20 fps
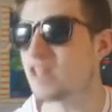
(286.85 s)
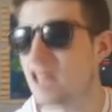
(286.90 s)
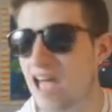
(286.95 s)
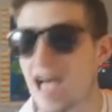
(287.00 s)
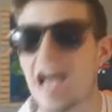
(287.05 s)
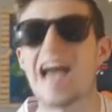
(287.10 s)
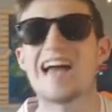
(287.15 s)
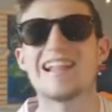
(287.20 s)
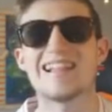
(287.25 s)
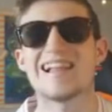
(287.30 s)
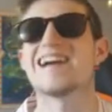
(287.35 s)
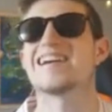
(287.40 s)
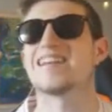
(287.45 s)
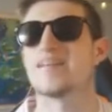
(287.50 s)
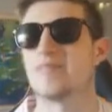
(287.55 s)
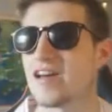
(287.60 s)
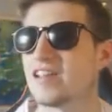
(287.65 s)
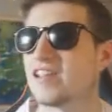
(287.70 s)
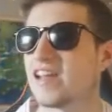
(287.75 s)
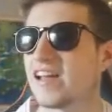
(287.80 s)
I like
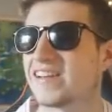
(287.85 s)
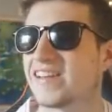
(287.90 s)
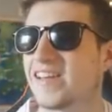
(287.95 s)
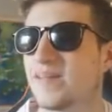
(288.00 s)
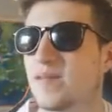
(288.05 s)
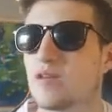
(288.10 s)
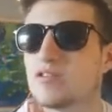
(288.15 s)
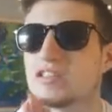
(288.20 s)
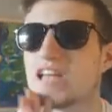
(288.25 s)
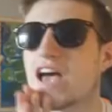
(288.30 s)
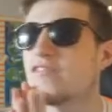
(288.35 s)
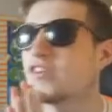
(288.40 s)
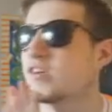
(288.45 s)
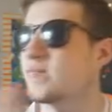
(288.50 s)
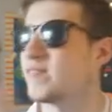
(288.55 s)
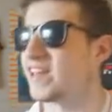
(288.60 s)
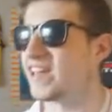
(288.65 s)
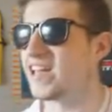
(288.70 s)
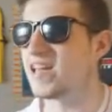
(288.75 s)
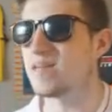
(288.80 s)
him, I like him. It was either
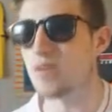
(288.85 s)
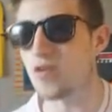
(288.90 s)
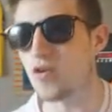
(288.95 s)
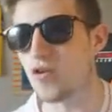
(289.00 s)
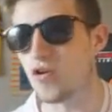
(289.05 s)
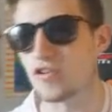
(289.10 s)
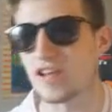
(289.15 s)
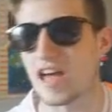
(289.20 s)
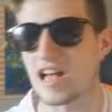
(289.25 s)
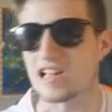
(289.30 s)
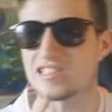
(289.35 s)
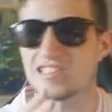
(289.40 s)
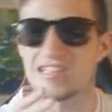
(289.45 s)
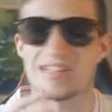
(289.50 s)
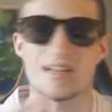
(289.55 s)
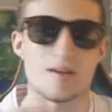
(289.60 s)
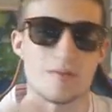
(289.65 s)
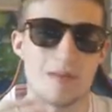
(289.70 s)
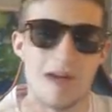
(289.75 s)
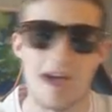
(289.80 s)
going to be him or that
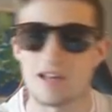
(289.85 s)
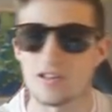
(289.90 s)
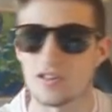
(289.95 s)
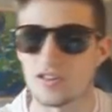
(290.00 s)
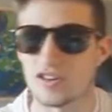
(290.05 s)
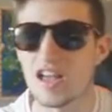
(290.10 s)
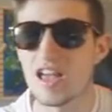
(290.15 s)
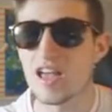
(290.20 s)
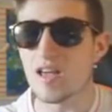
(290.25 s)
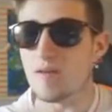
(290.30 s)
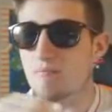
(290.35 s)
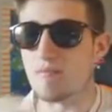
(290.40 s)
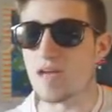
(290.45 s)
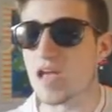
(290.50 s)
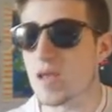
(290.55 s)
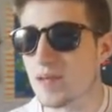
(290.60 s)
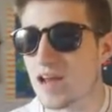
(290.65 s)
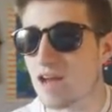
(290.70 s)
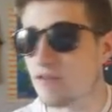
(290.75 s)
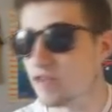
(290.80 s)
CDM Allen.
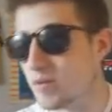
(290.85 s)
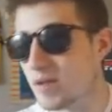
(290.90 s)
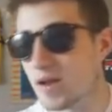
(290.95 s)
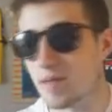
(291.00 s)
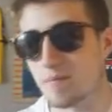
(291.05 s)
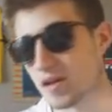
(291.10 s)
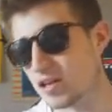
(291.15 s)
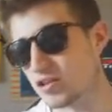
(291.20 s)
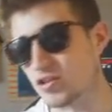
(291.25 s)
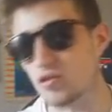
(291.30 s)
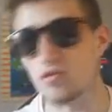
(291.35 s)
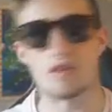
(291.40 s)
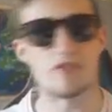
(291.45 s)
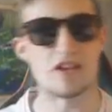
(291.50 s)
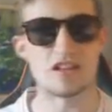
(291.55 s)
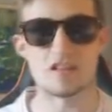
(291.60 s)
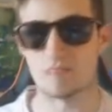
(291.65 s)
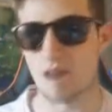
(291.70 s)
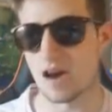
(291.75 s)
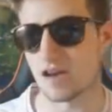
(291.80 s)
Maybe that would have been a bit too
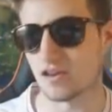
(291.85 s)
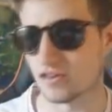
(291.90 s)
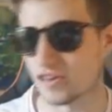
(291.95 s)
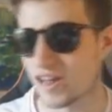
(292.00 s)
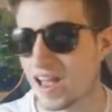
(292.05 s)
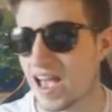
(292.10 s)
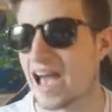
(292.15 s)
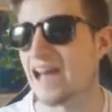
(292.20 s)
defensive minded.